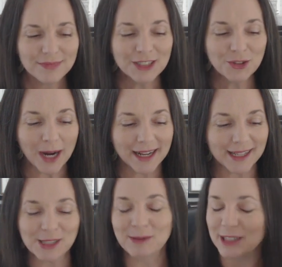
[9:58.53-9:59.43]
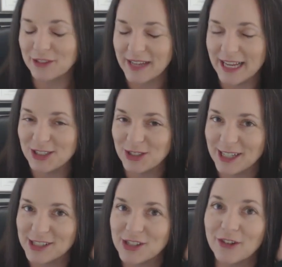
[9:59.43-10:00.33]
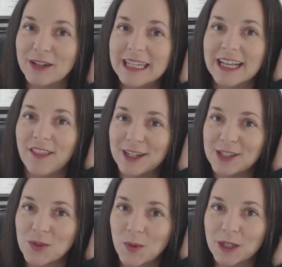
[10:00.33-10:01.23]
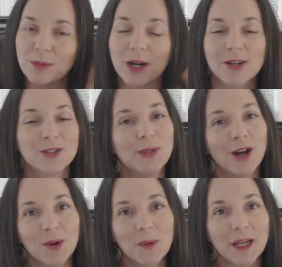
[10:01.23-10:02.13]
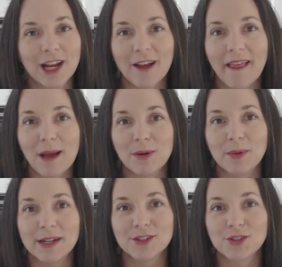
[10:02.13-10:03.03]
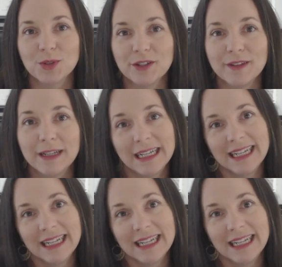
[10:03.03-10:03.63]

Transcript: and try to get some clarification on it. So that is a work in progress. We are working on that, but we are sort of